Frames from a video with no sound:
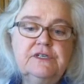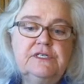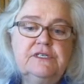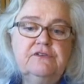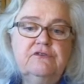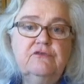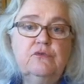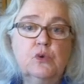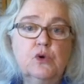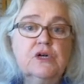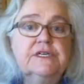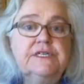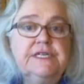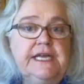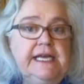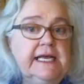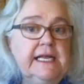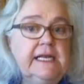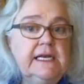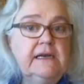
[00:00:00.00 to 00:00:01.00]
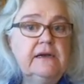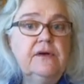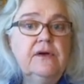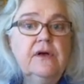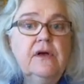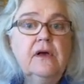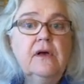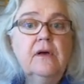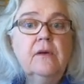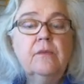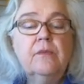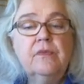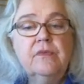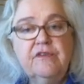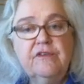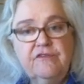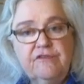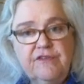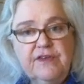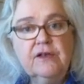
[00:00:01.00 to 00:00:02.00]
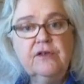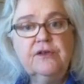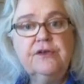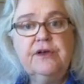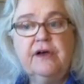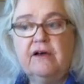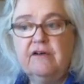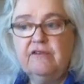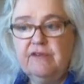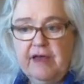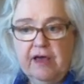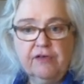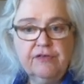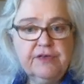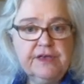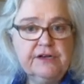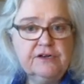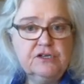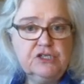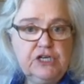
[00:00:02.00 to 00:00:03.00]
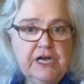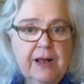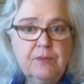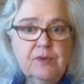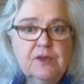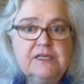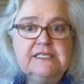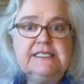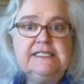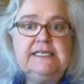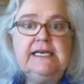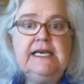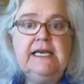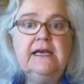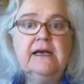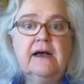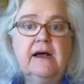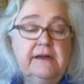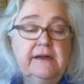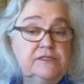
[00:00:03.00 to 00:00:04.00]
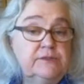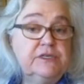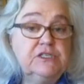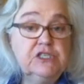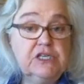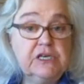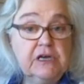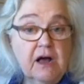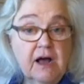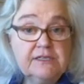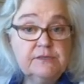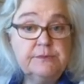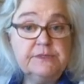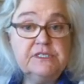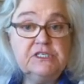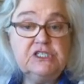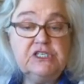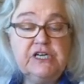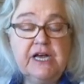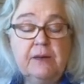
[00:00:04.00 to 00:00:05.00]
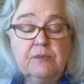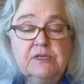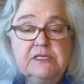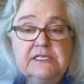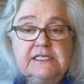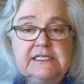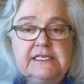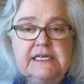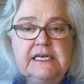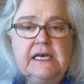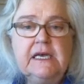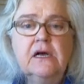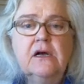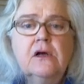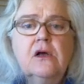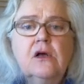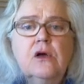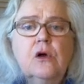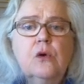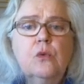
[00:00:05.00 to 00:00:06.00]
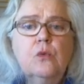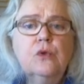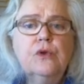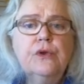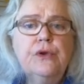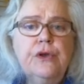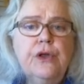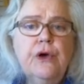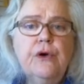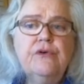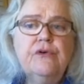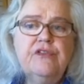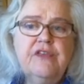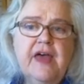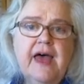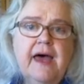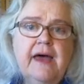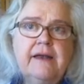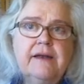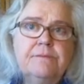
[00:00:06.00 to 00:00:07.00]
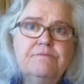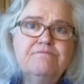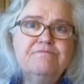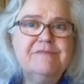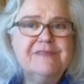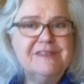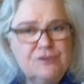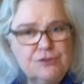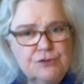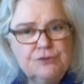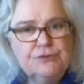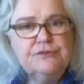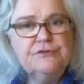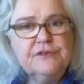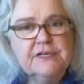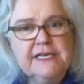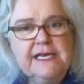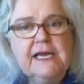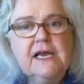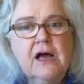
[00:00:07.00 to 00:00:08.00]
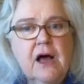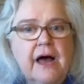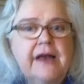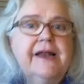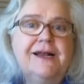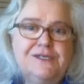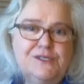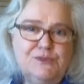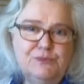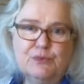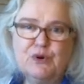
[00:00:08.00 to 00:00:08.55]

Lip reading: who've worked in the field of healthcare chaplaincy, especially hospice chaplaincy, will know that truthfully, God has